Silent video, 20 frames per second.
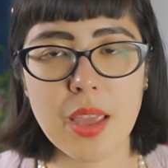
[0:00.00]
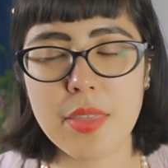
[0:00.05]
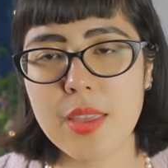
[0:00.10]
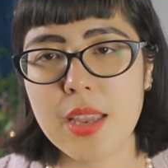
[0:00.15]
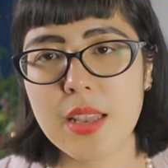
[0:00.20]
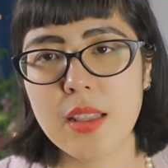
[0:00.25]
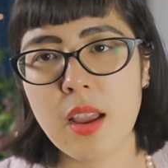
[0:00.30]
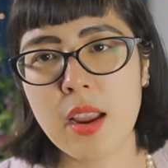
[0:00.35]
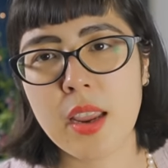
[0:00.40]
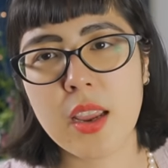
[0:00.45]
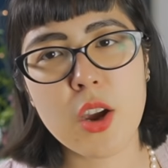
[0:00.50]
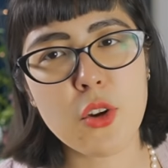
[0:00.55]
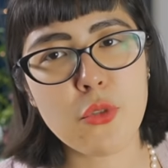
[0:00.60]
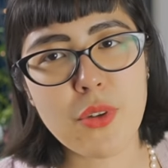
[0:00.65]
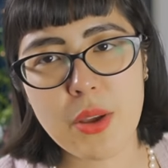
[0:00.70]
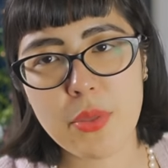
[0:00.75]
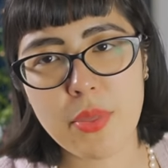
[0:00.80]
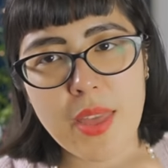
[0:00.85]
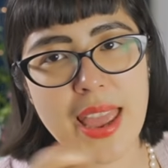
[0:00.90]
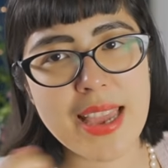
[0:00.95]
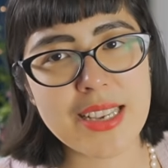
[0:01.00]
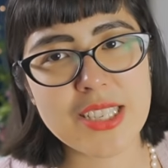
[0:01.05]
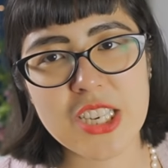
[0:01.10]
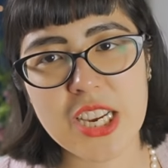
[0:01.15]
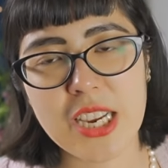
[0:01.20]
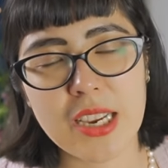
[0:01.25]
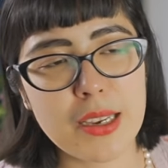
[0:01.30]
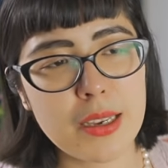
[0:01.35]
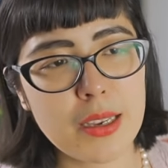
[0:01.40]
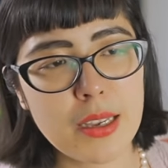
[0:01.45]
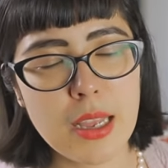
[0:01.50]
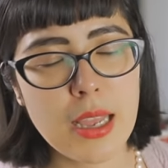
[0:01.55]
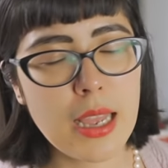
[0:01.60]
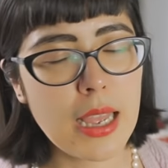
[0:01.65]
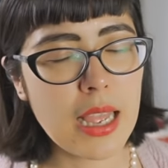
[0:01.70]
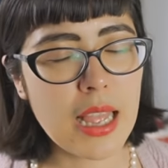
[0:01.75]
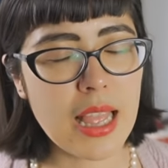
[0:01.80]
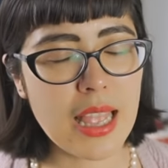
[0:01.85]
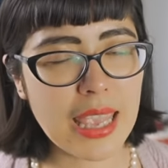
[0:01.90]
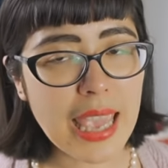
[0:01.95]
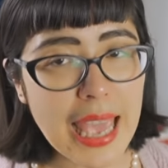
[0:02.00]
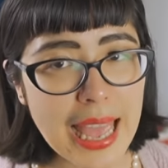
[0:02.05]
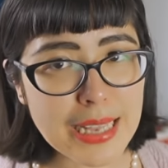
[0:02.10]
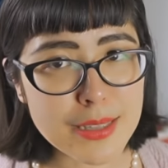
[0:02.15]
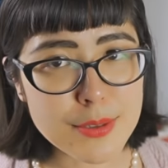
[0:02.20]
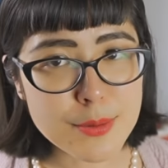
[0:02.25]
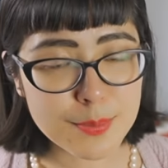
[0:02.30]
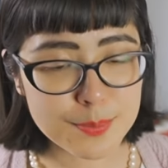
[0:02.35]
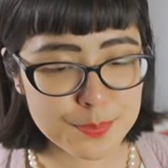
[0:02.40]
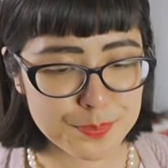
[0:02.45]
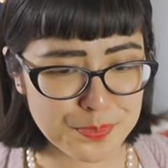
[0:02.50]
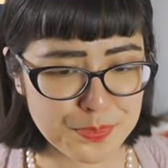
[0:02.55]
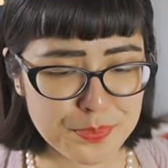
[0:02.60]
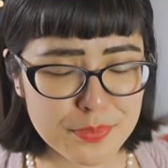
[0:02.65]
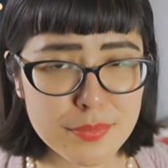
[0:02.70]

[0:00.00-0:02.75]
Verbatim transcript: and then like go around the edging again.